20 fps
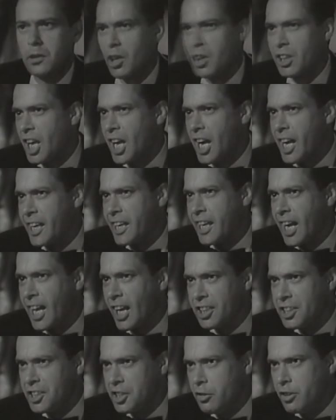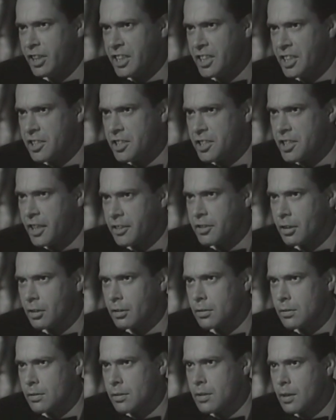You're lying, Alan. You didn't intend to
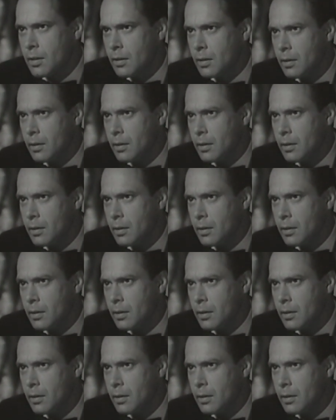lose.